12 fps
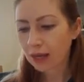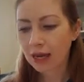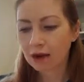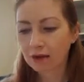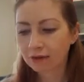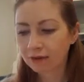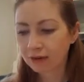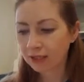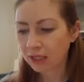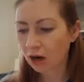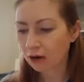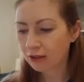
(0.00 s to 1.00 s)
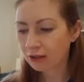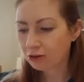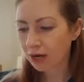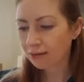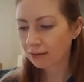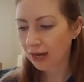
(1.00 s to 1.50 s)
Hearing Phil's car in the
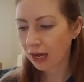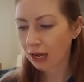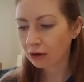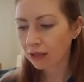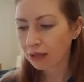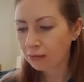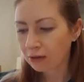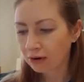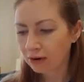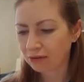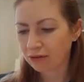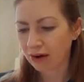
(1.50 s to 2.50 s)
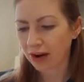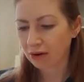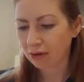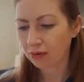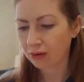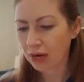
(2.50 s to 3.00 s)
driveway, I look in the mirror and
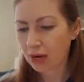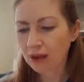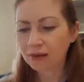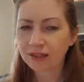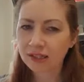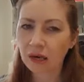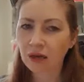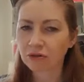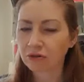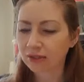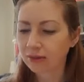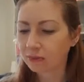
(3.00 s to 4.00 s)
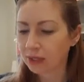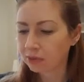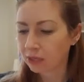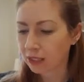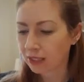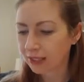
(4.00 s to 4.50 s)
frown, and then slather on some
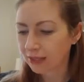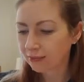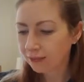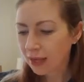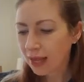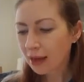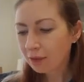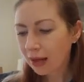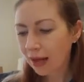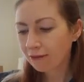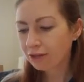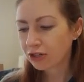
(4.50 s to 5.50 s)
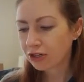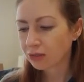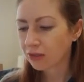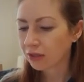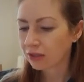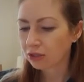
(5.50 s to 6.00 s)
lip gloss. It will have to do
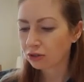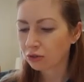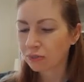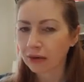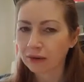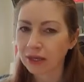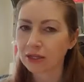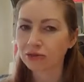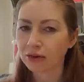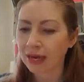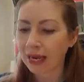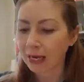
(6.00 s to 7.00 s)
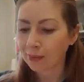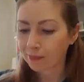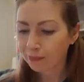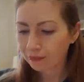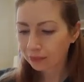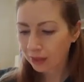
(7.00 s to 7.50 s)
because the doorbell is ringing.
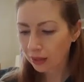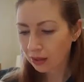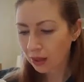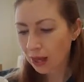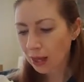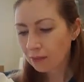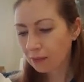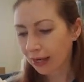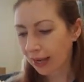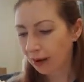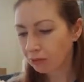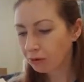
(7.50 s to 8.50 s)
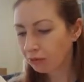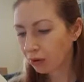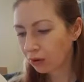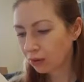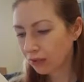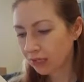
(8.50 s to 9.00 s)
My camera
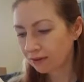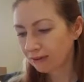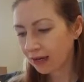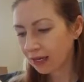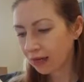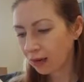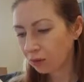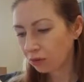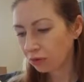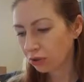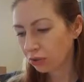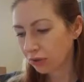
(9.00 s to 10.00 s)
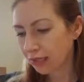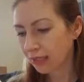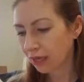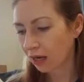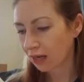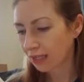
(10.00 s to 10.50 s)
rolls as Phil and I walk towards the
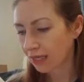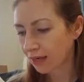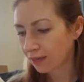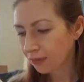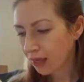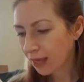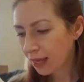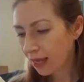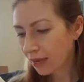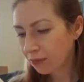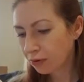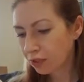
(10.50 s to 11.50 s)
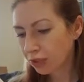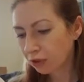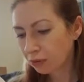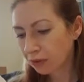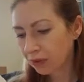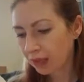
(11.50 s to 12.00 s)
garden. He pushes
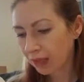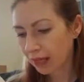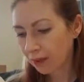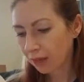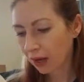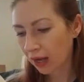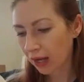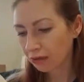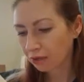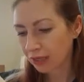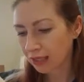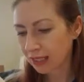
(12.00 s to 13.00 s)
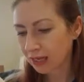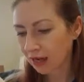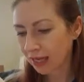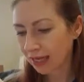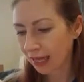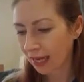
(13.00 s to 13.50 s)
open the hip-high rusty
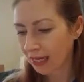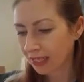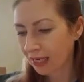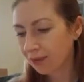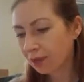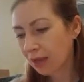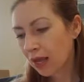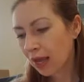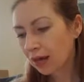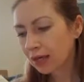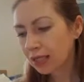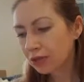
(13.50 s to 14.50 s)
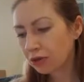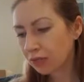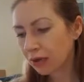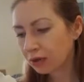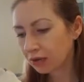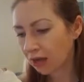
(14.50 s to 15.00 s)
iron gate and I zoom
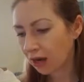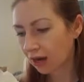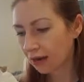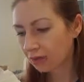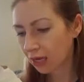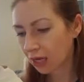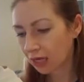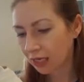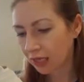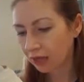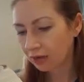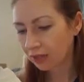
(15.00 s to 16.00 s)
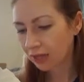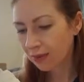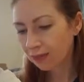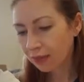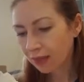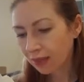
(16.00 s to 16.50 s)
in on the iron curlicues,
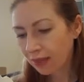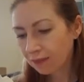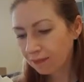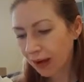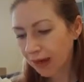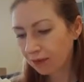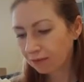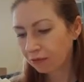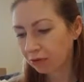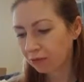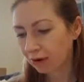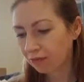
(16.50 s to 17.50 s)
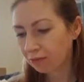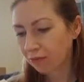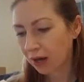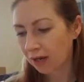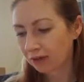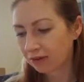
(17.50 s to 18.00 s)
then pan up from the gravel
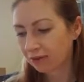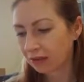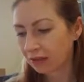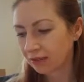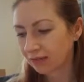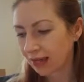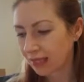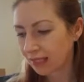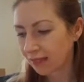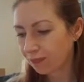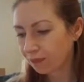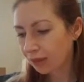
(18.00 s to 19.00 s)
path to Phil's face.